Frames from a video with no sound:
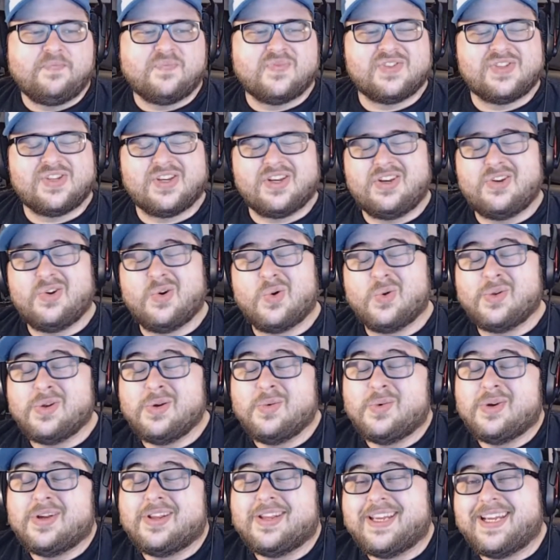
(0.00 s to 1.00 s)
So you only
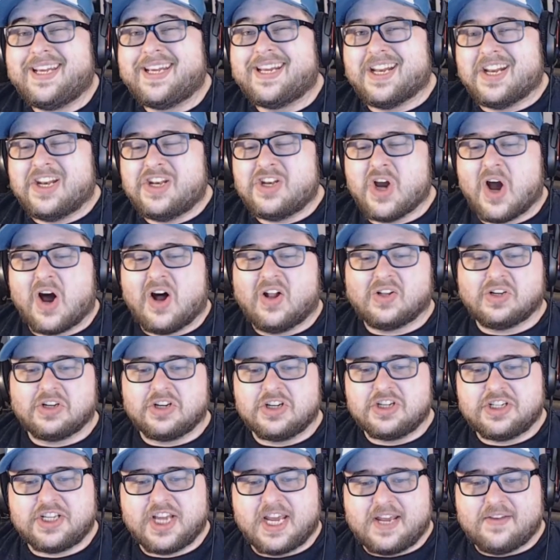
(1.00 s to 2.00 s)
really get $1
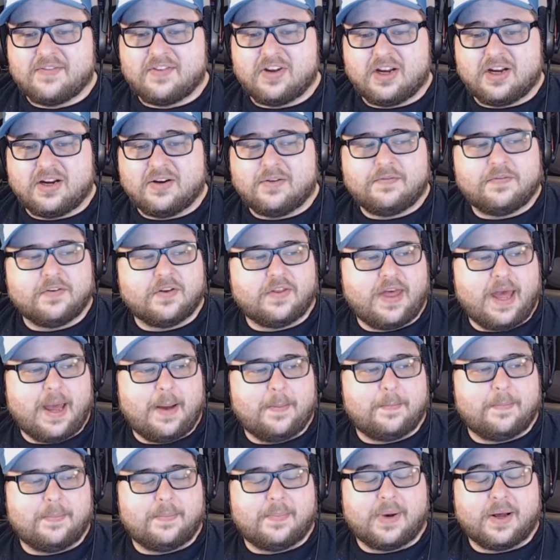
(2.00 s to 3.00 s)
saving for
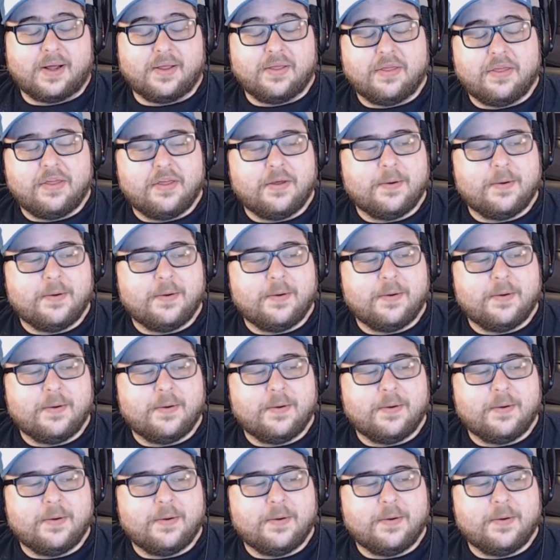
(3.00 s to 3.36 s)
that month.